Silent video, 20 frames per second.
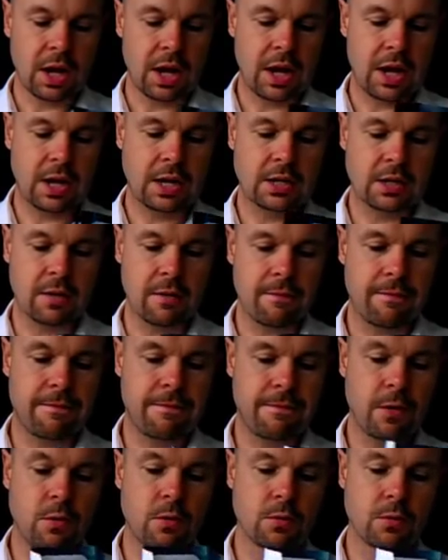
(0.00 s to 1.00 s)
and
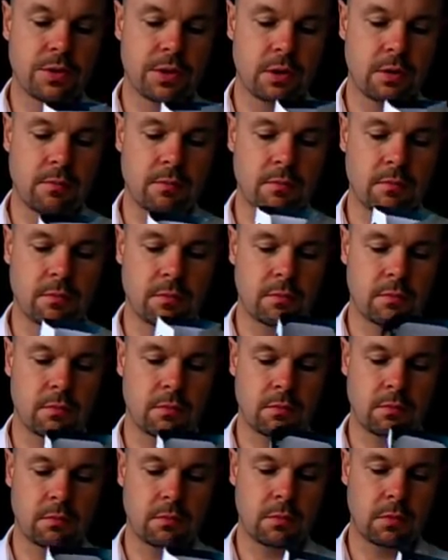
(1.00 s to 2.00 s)
fold them
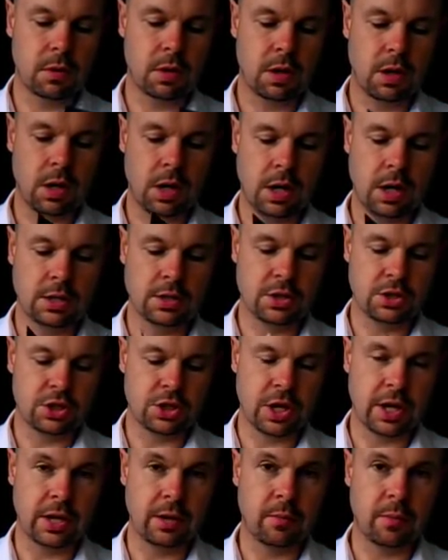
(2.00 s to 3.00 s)
into
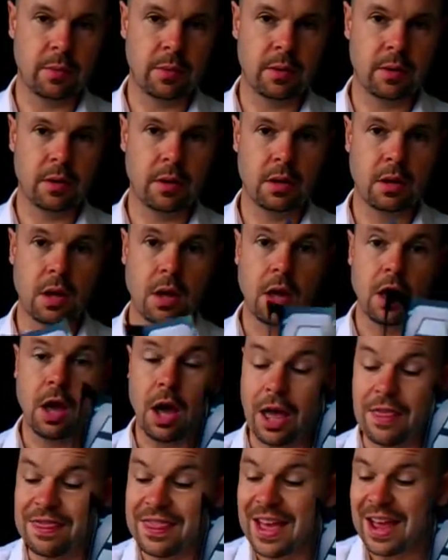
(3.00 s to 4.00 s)
shape,
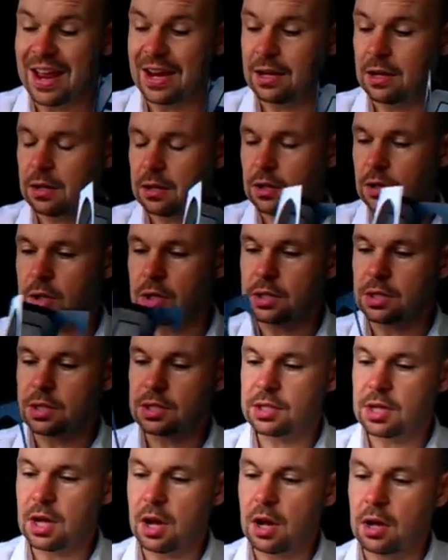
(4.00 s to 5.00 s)
and then you can
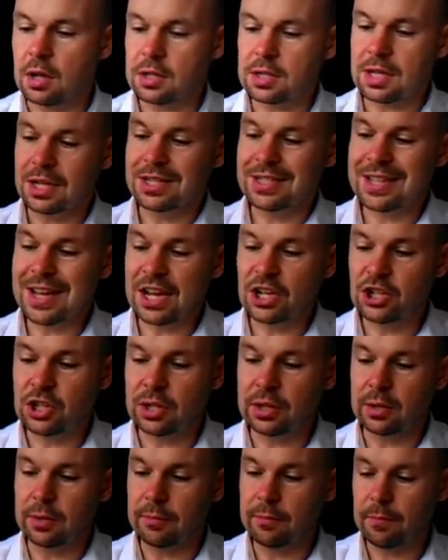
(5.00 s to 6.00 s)
start
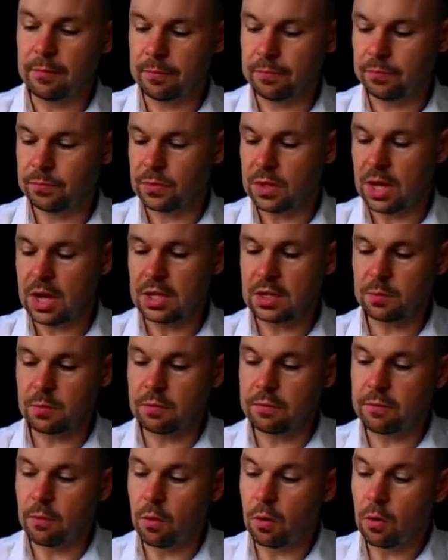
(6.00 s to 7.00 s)
attaching them as
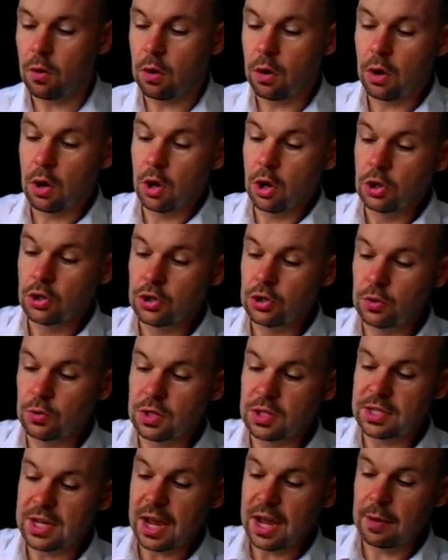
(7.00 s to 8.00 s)
before to
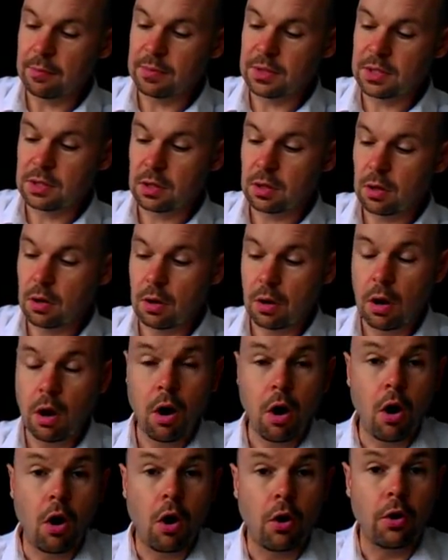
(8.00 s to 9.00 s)
the tabs
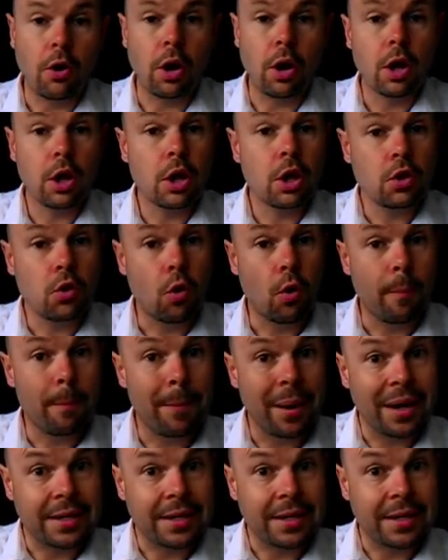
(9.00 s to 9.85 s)
on your